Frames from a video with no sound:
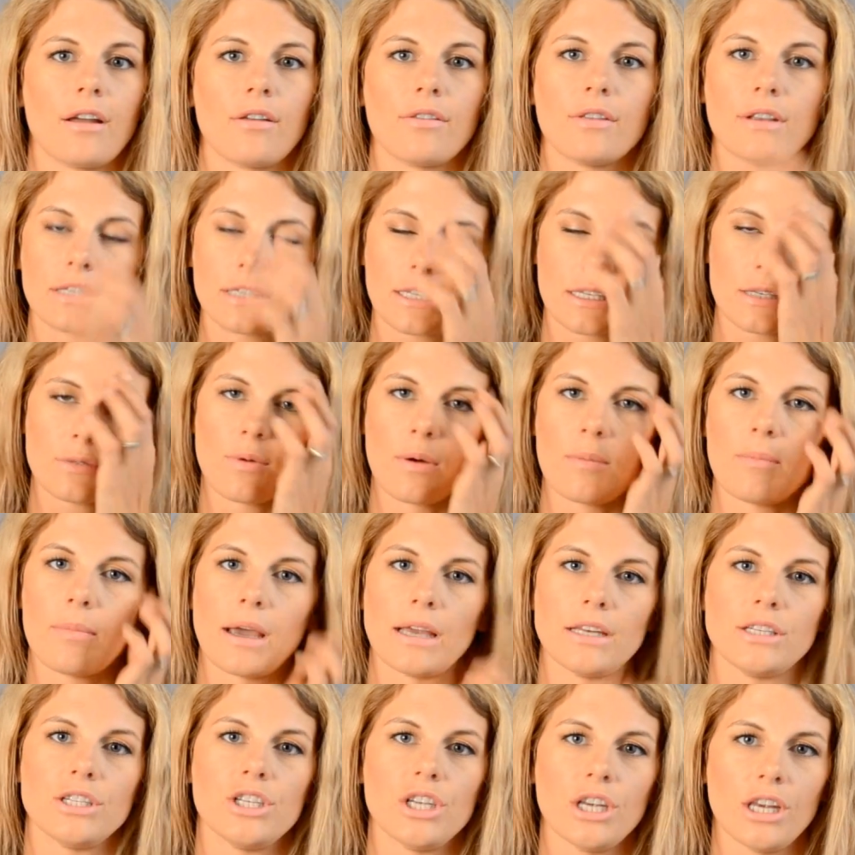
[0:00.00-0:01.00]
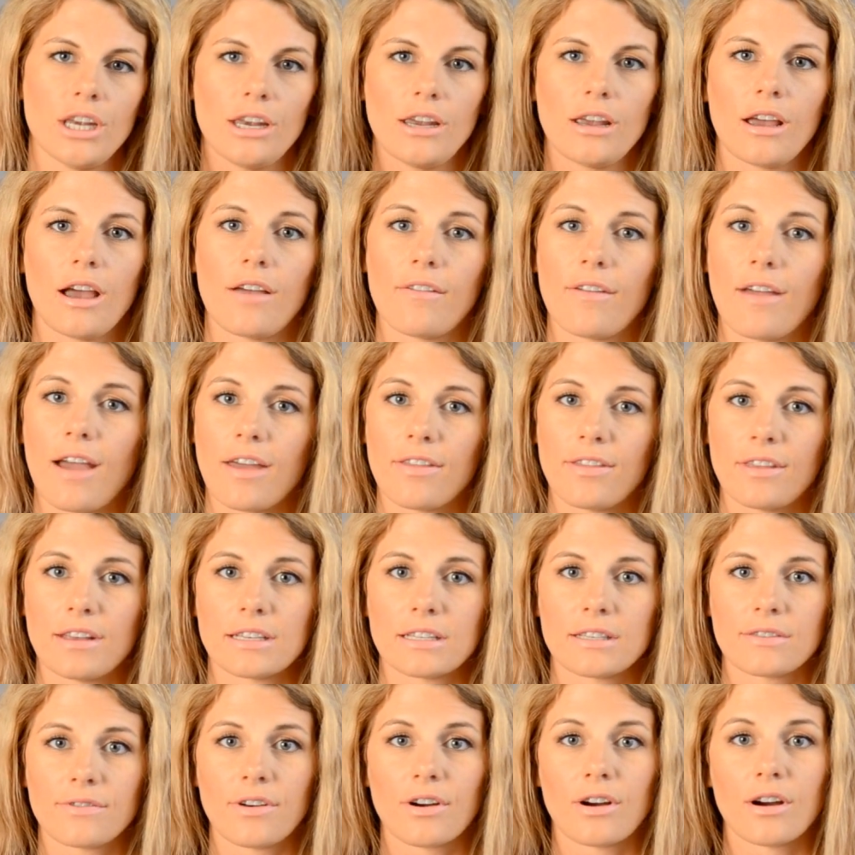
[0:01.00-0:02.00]
Now this is one by Chi. I've had
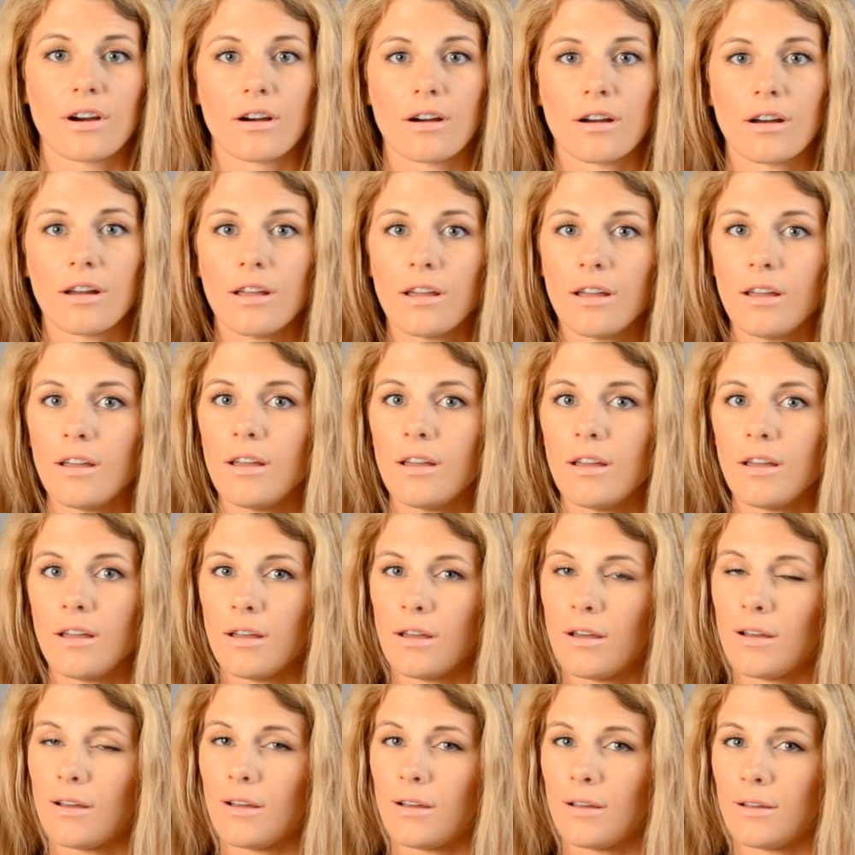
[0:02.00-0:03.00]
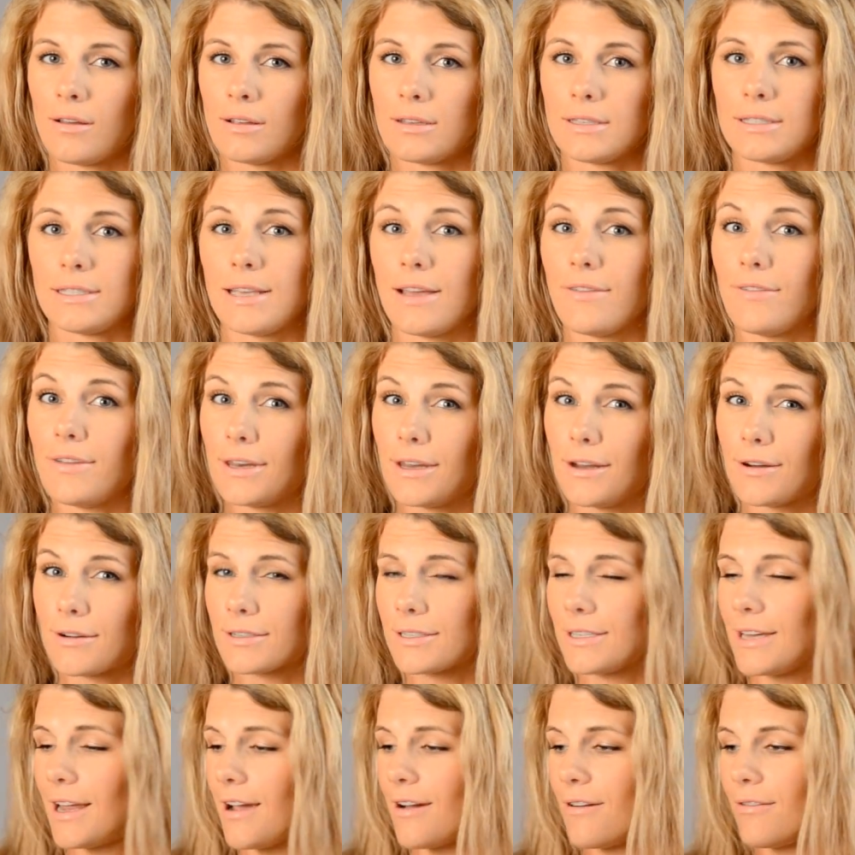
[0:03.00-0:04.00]
this for 7
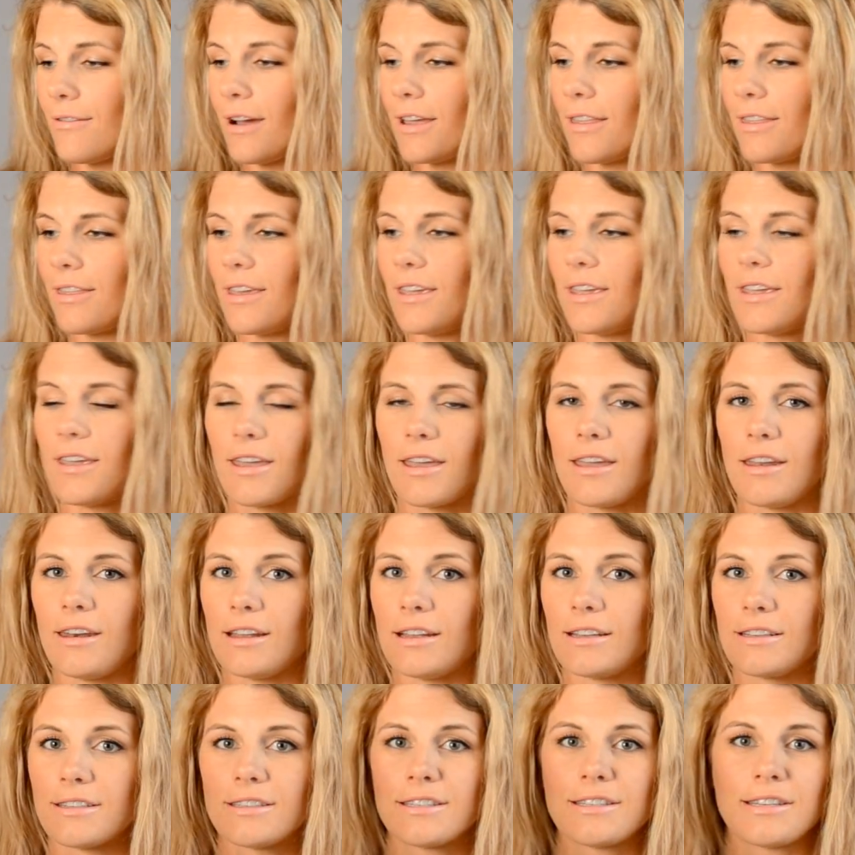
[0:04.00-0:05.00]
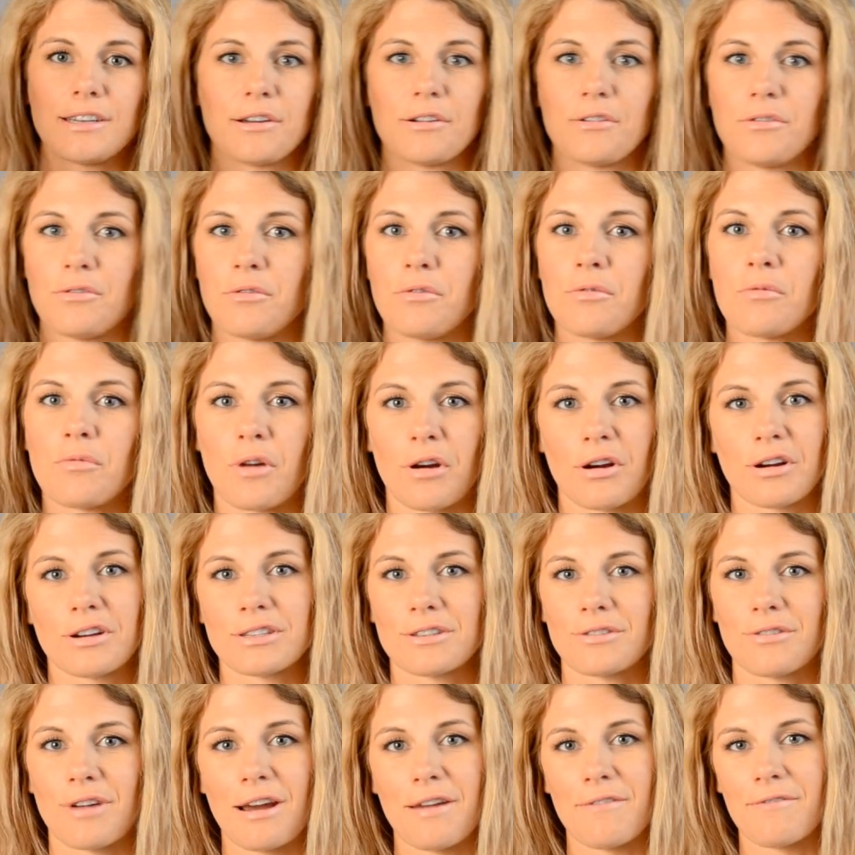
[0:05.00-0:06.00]
years now, I think, and it still
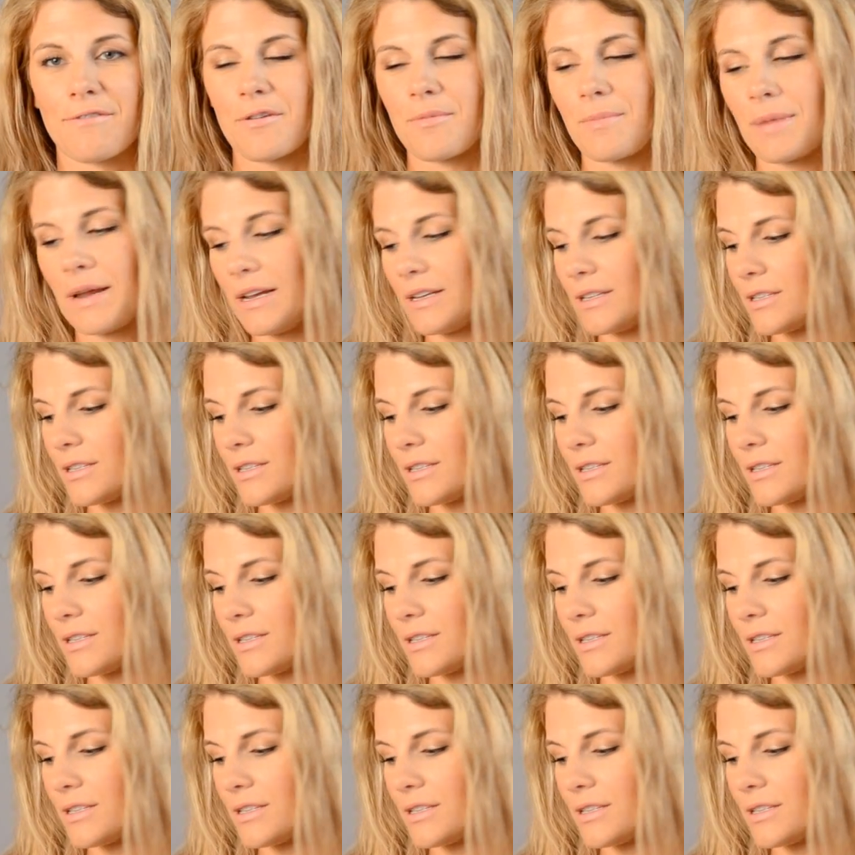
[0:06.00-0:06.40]
works great for me.